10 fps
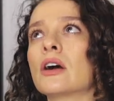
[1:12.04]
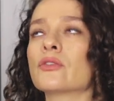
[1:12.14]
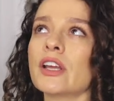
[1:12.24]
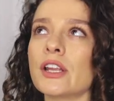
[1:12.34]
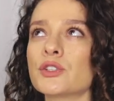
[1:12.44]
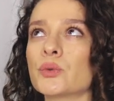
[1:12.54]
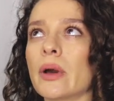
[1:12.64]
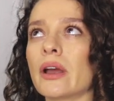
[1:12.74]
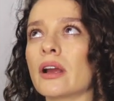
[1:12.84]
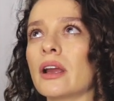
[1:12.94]
ready to
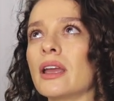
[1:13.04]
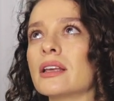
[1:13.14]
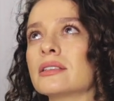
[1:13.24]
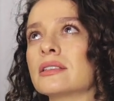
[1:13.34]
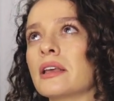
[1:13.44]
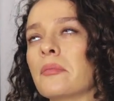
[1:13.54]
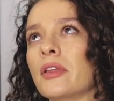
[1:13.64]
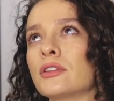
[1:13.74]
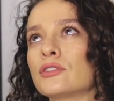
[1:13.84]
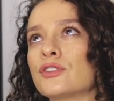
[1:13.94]
wear is a
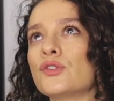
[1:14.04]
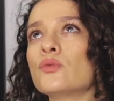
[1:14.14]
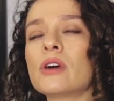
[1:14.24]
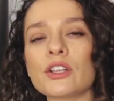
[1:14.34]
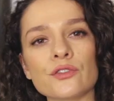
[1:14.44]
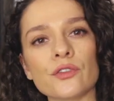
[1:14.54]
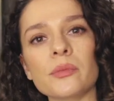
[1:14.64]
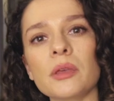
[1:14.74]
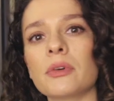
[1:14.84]
bit too much for me,